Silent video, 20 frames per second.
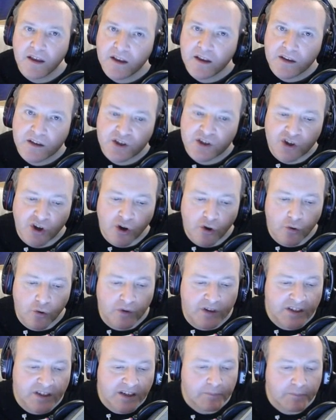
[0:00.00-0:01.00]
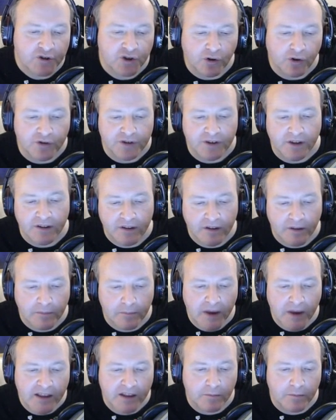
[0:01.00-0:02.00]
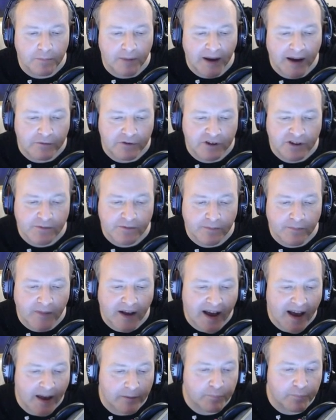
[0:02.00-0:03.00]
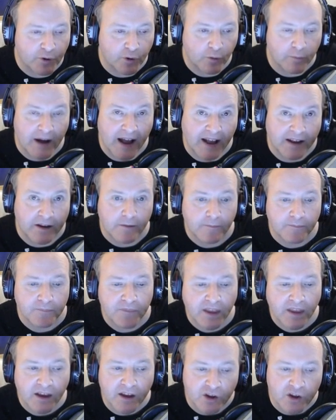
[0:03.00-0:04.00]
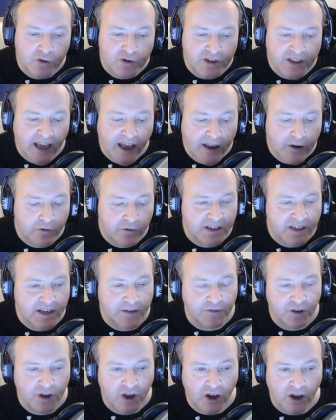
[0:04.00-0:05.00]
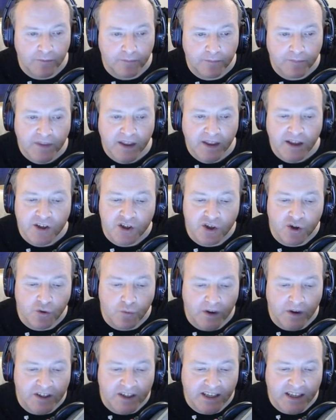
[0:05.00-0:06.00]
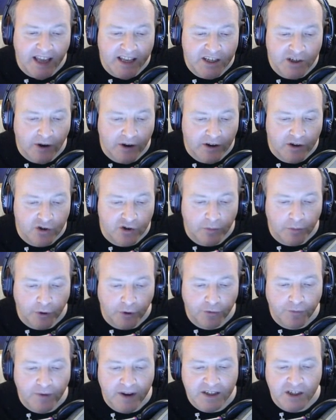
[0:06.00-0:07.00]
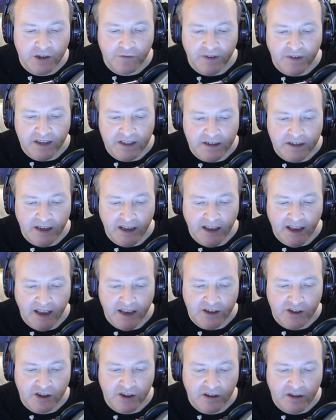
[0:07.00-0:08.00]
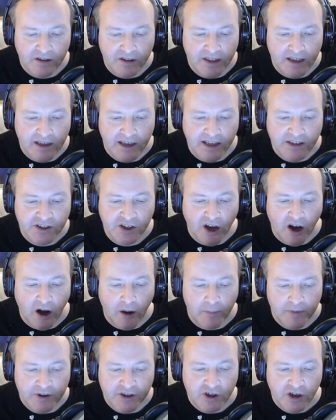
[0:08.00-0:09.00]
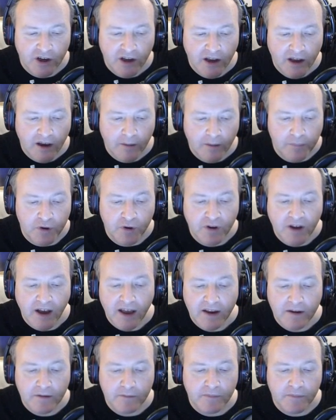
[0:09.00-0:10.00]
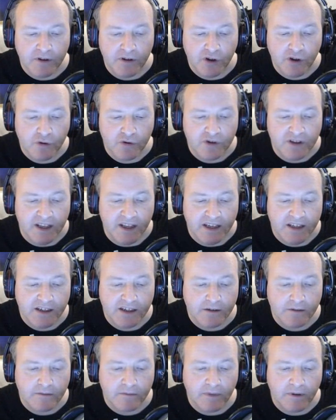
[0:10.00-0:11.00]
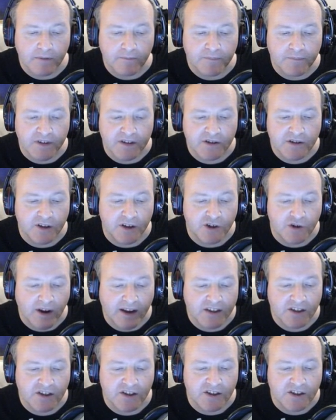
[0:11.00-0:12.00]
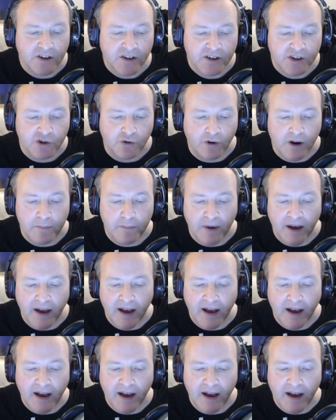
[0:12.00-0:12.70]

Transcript: So snapshot, make them bounce and pull back. Use the accuracy of the gun to get you out of trouble. The rest of it is it's garbage. But you can use this, the tracks to side scrape,